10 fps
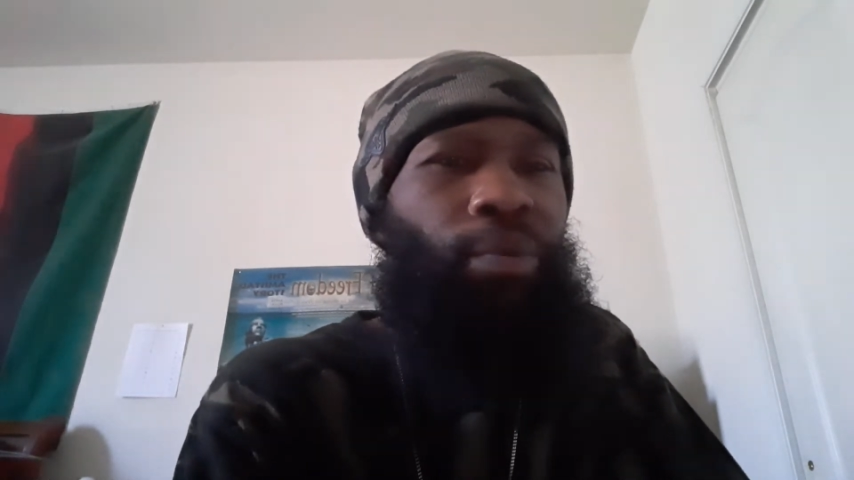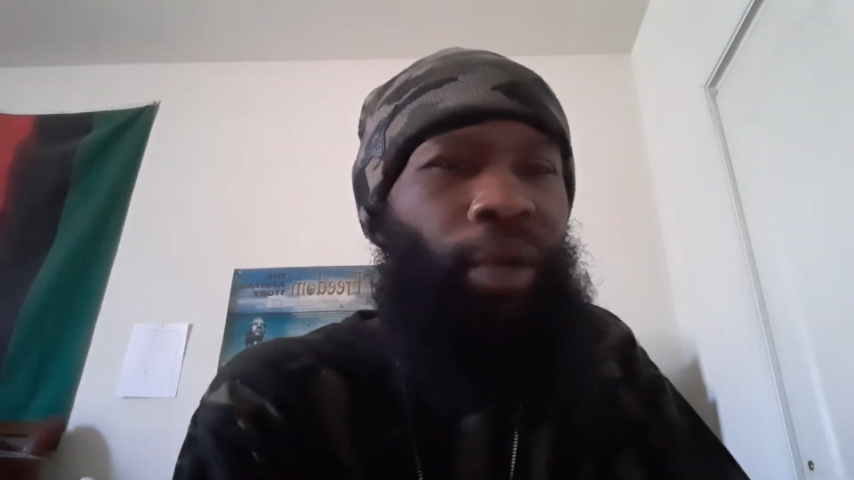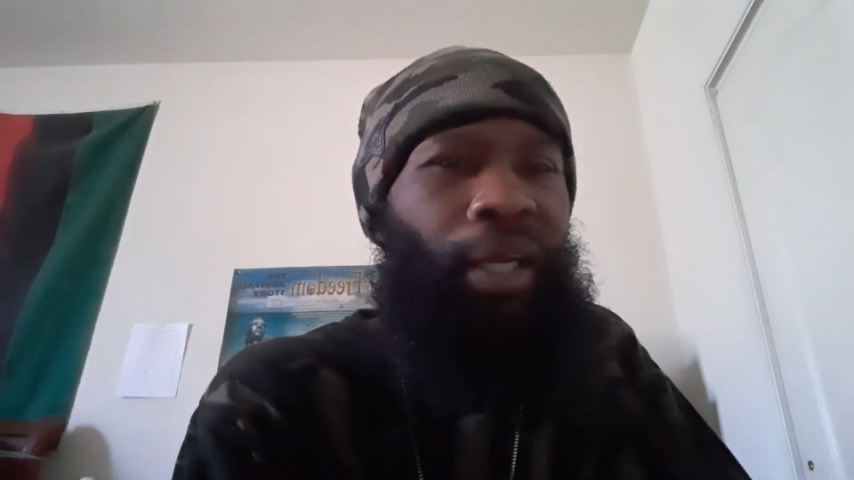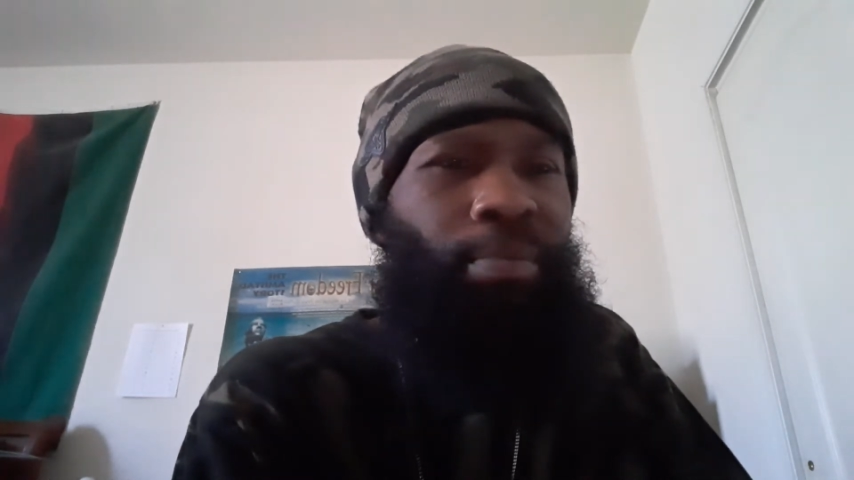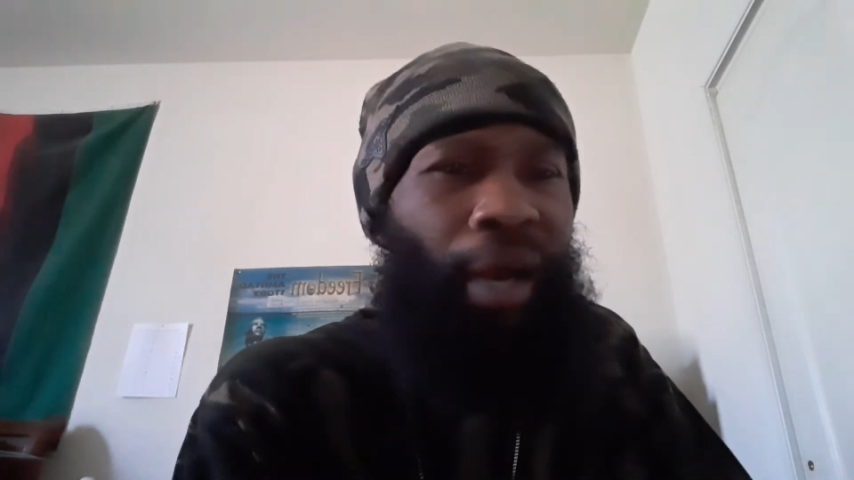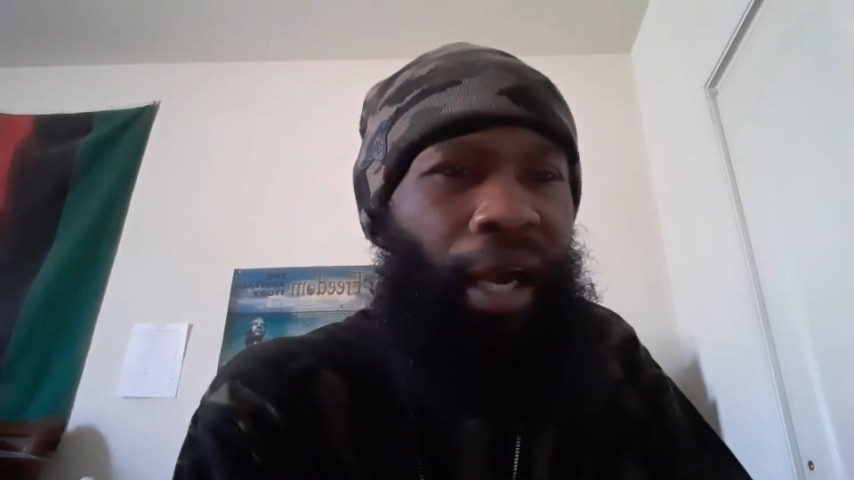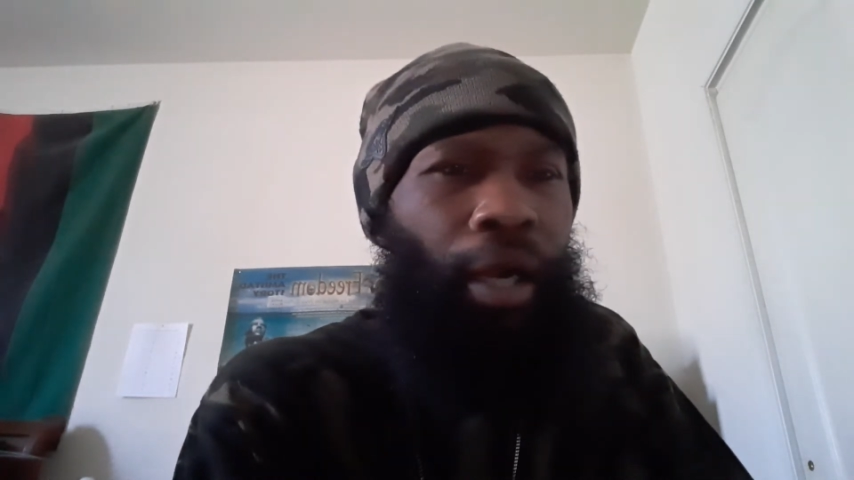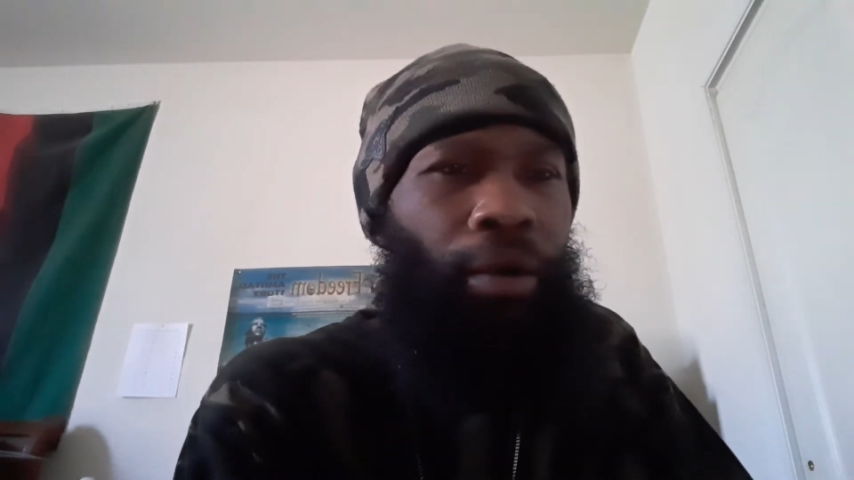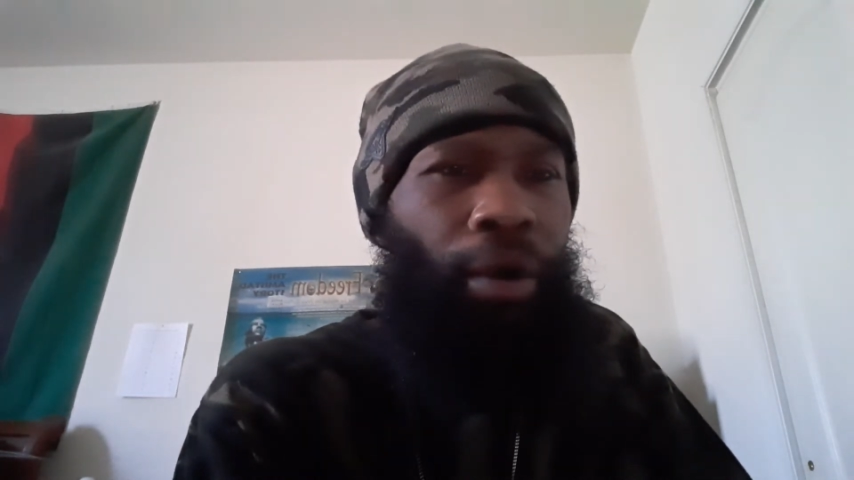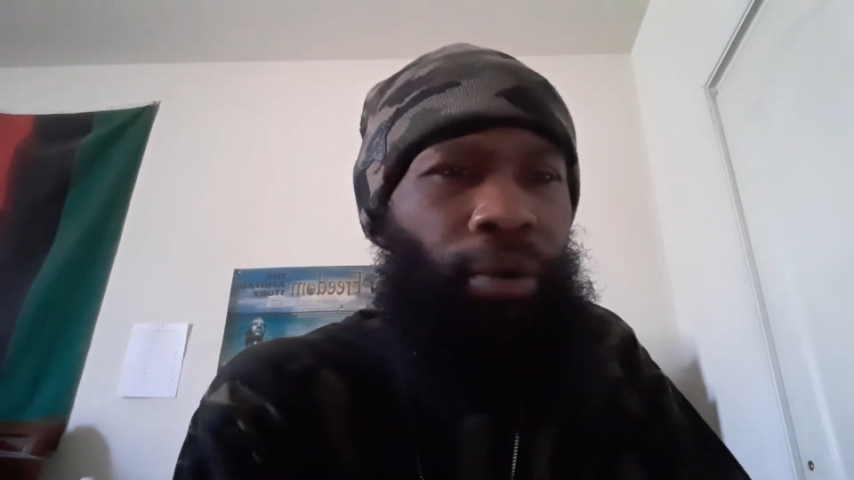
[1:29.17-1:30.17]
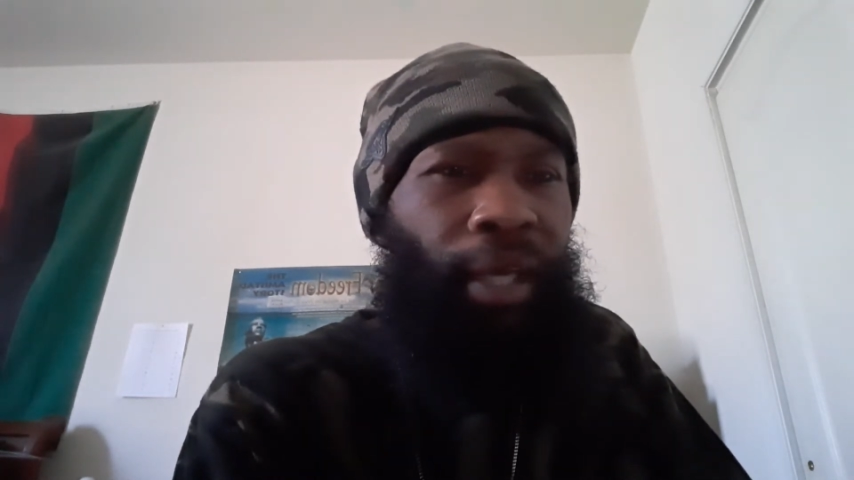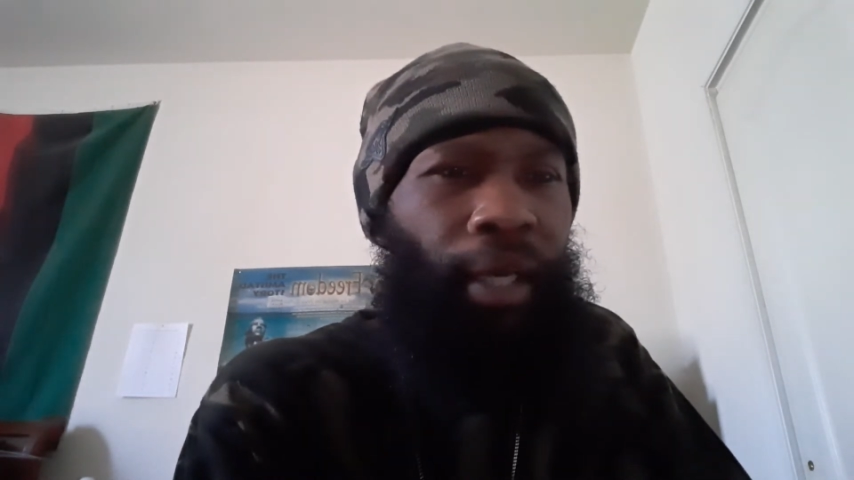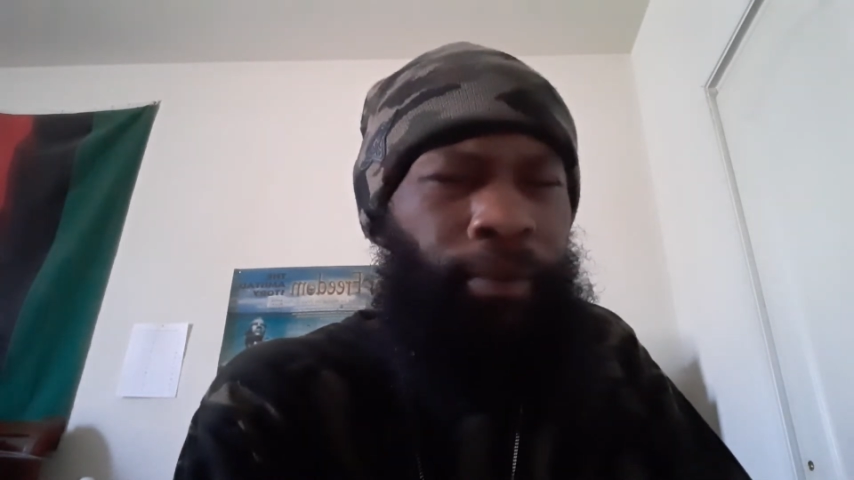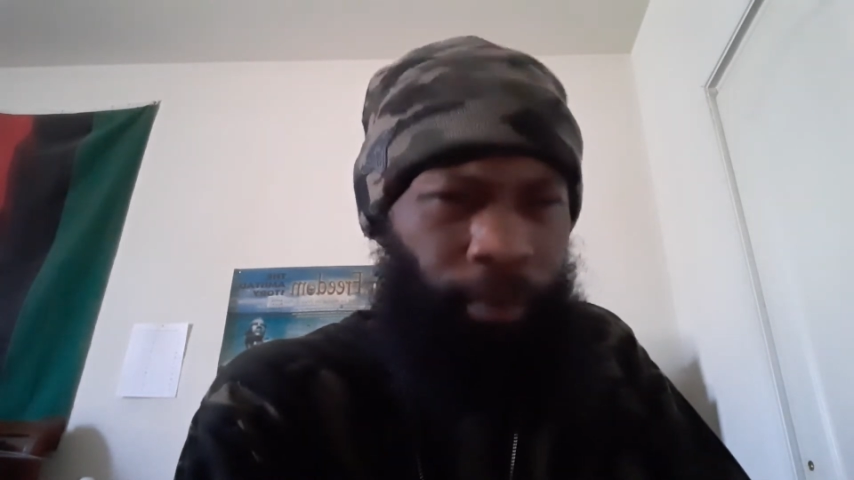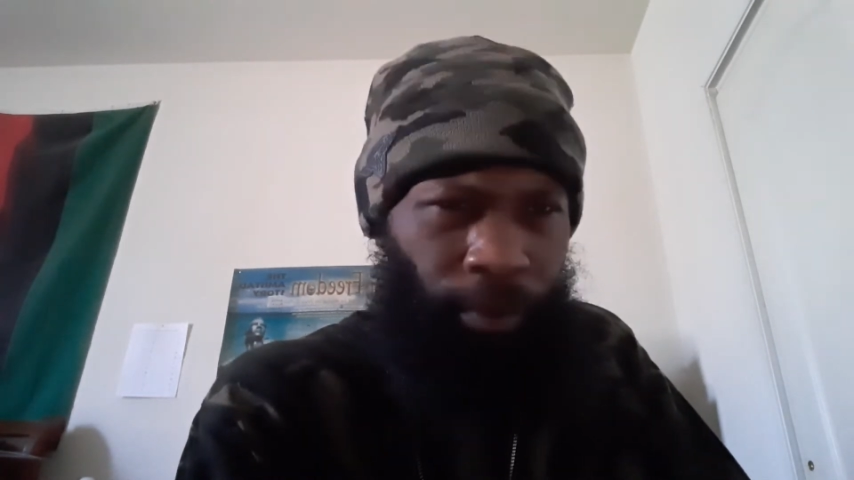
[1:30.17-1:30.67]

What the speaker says: Willie Brown, okay?